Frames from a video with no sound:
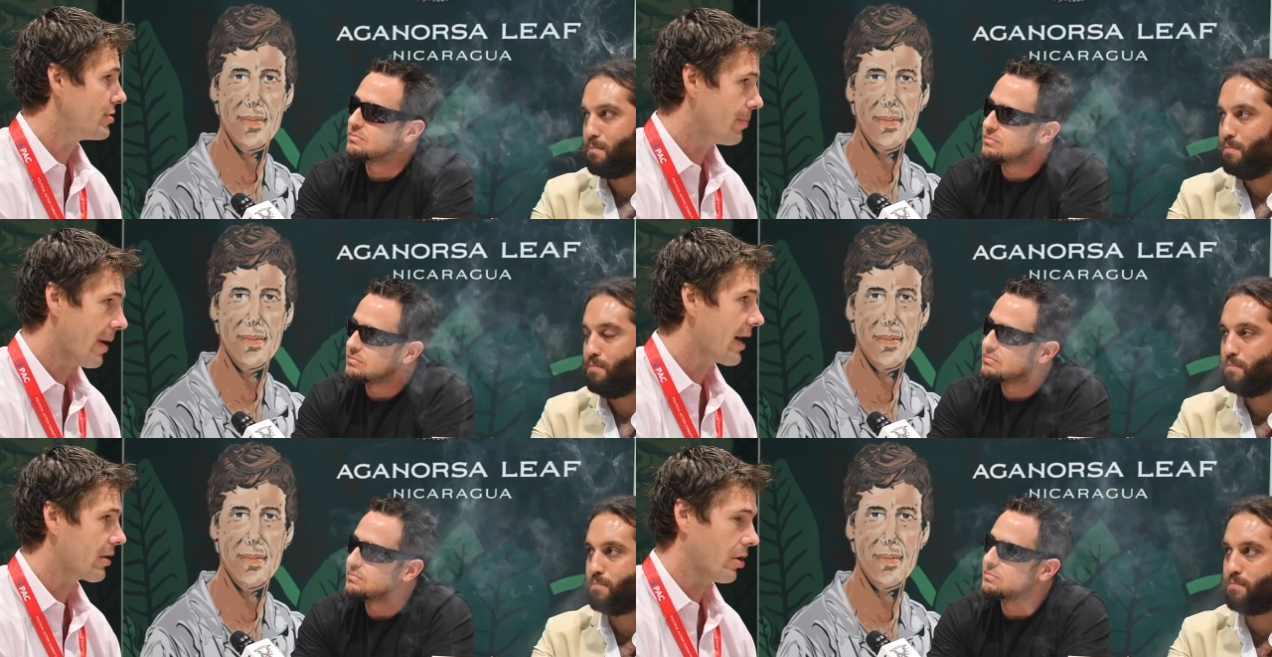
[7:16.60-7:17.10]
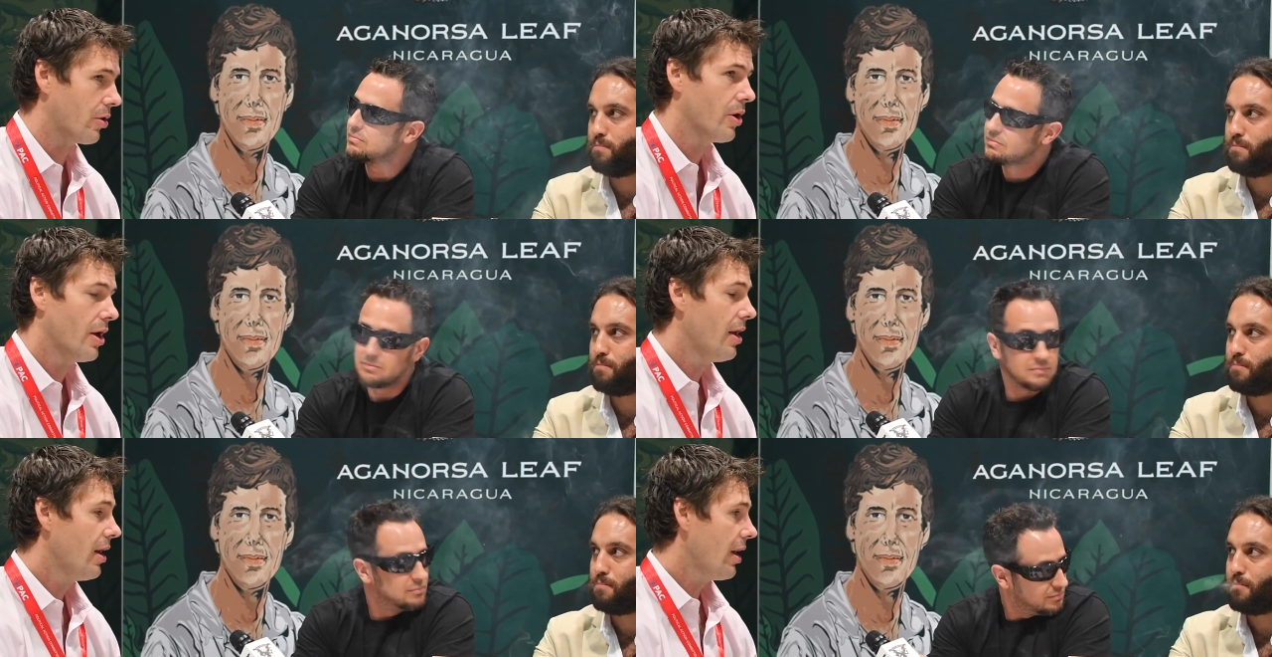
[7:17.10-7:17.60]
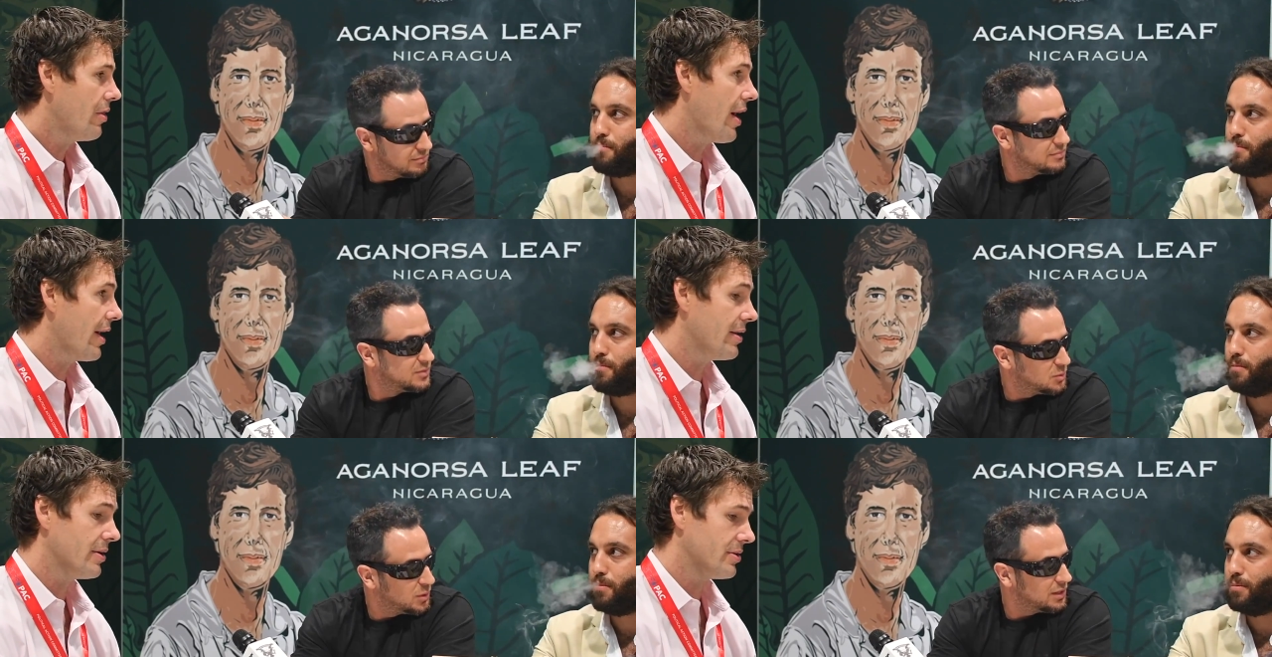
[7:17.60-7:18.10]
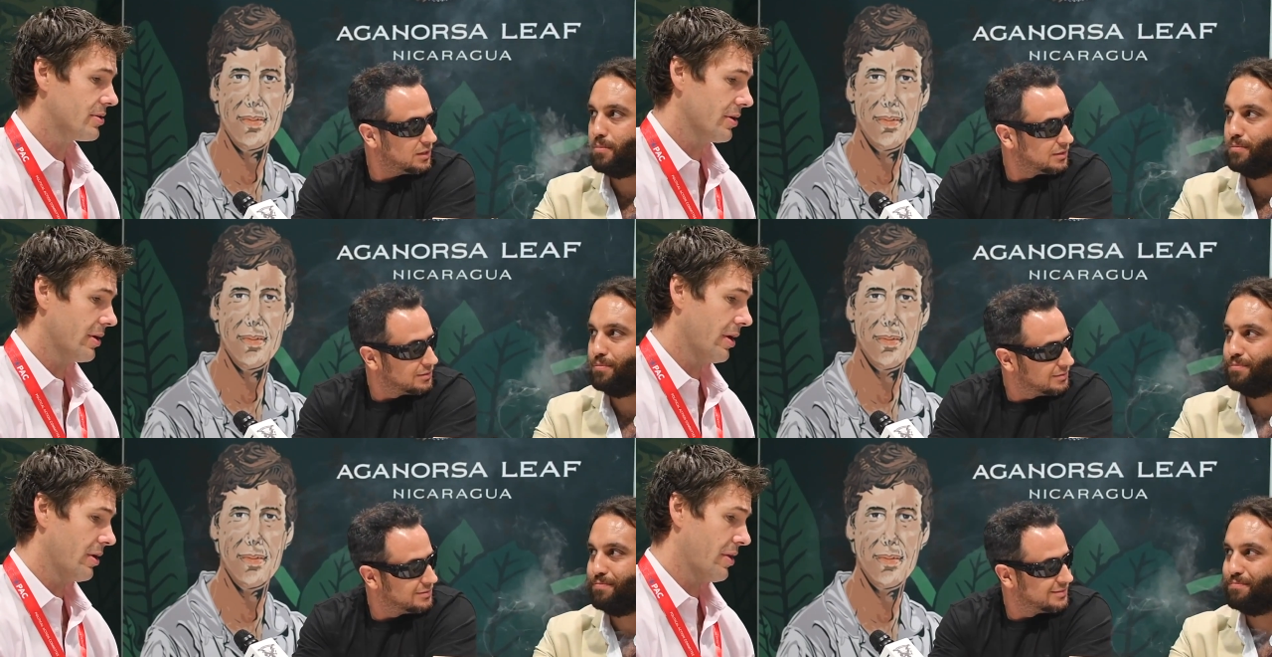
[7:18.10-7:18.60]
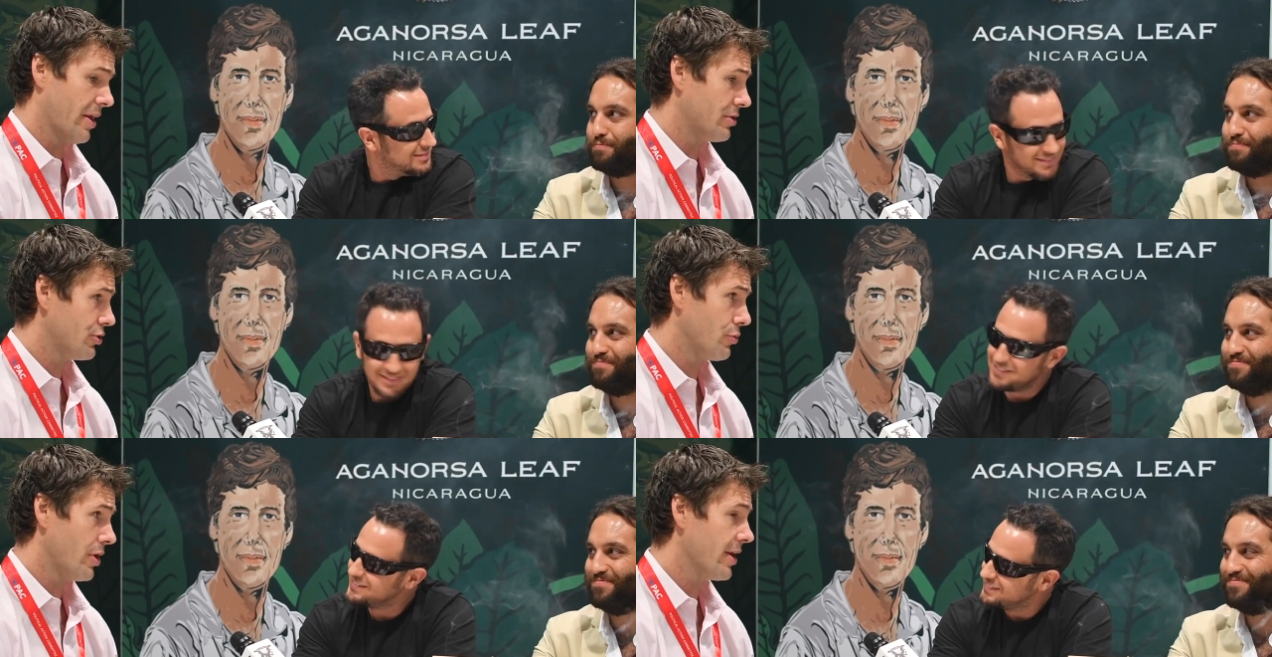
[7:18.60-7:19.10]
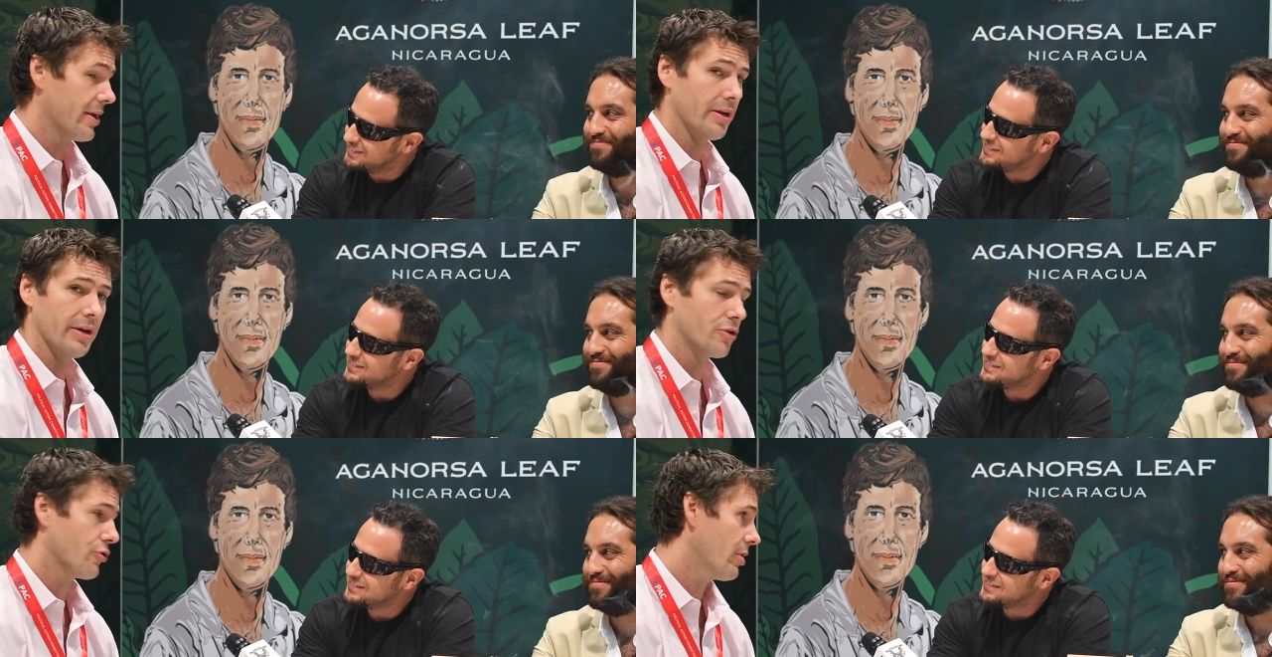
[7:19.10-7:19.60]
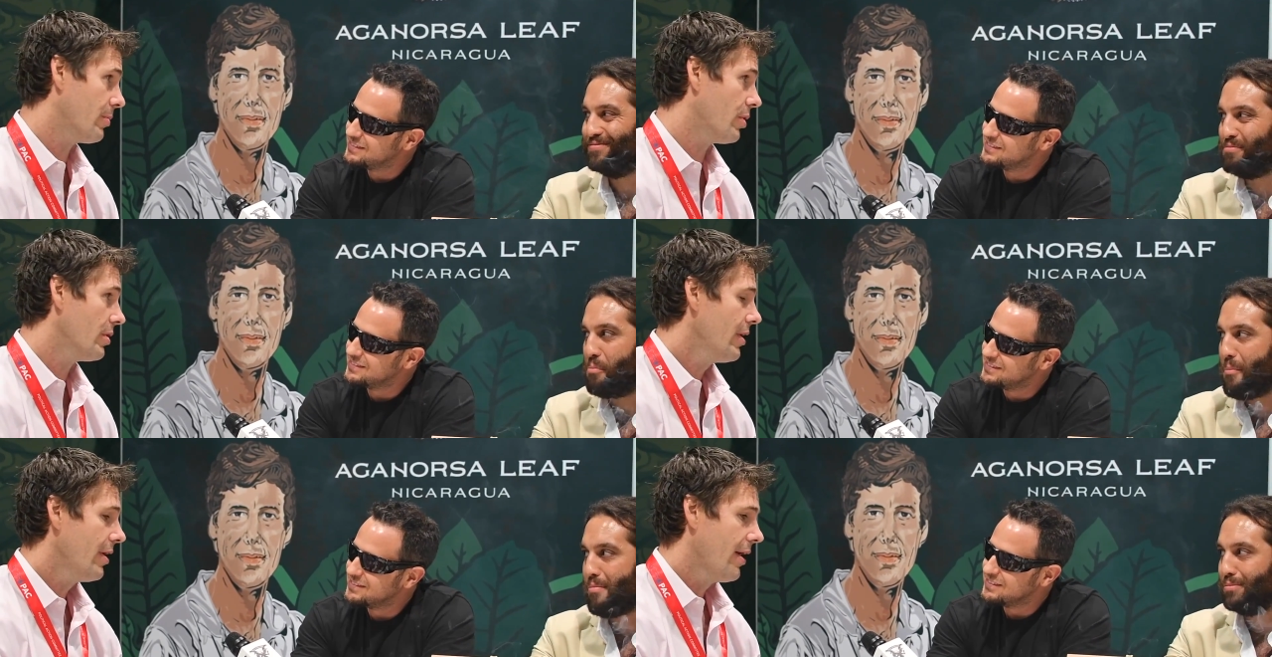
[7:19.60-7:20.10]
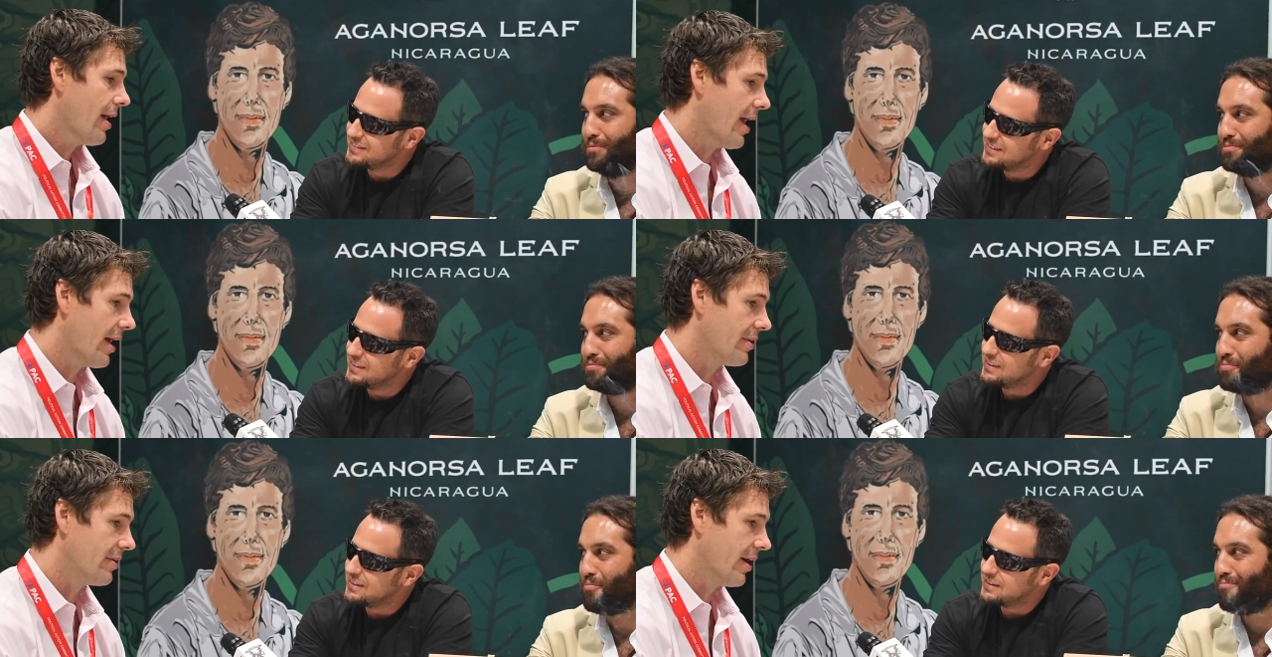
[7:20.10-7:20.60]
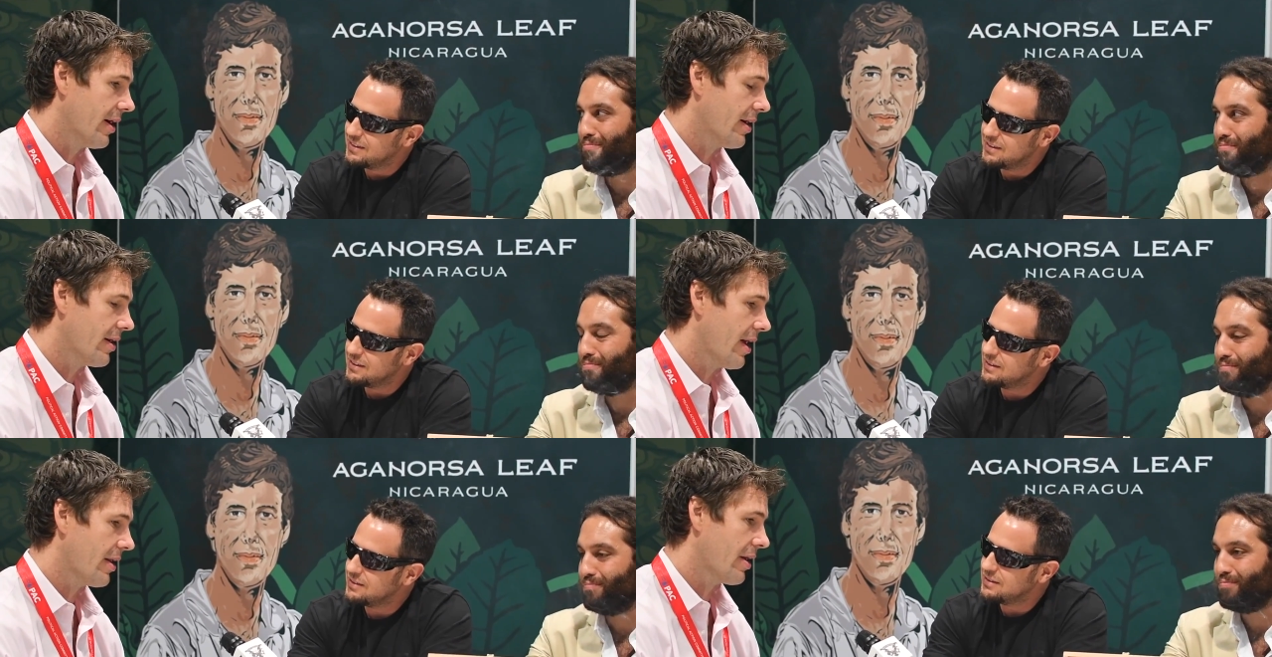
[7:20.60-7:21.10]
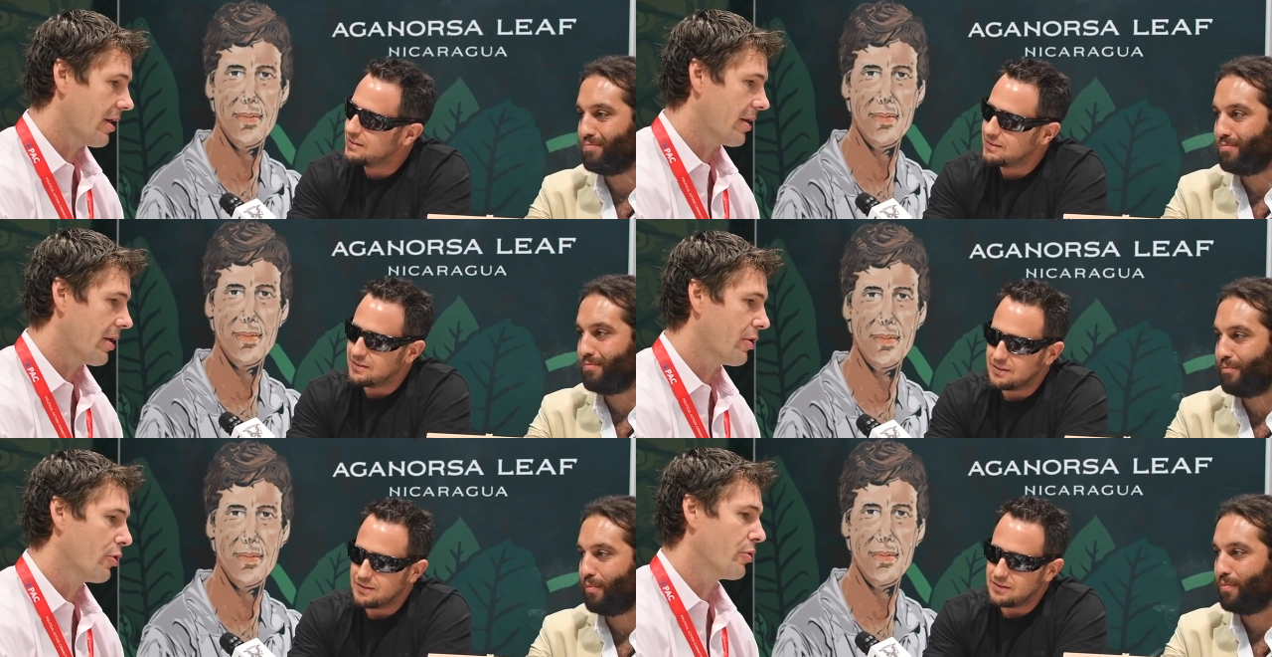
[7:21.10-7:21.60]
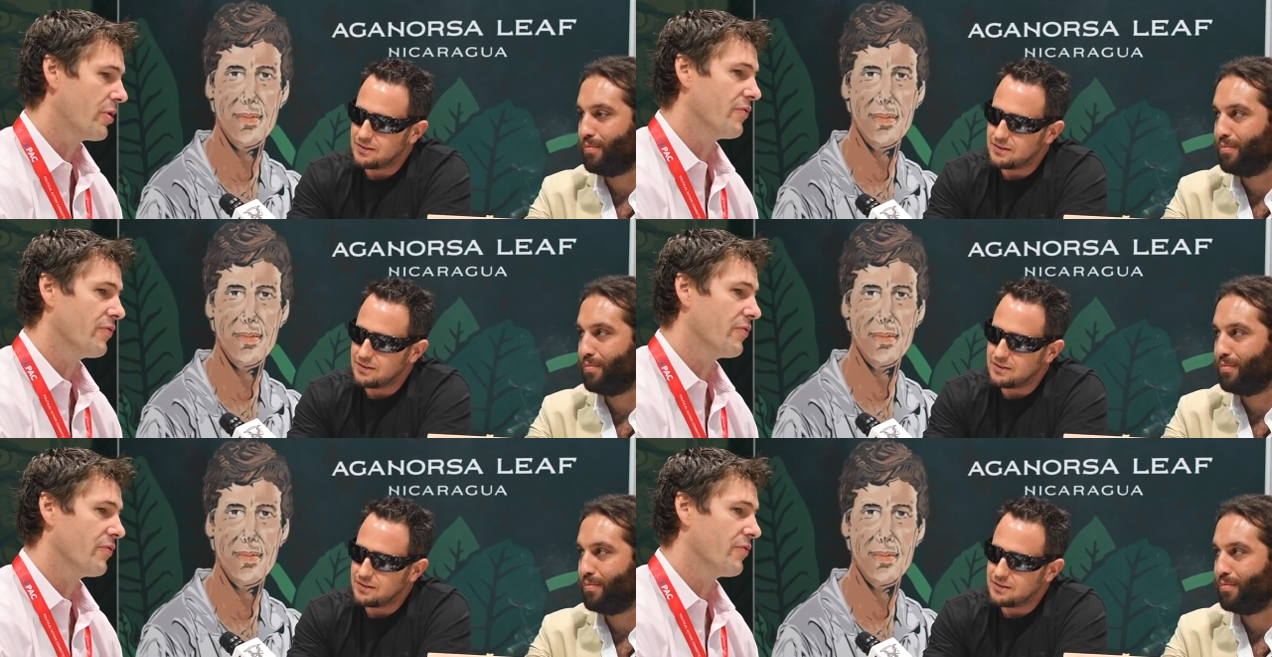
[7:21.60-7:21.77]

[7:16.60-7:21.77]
Speaker 1: a tobacco that is, that is unique and incredible and uh, and I and I don't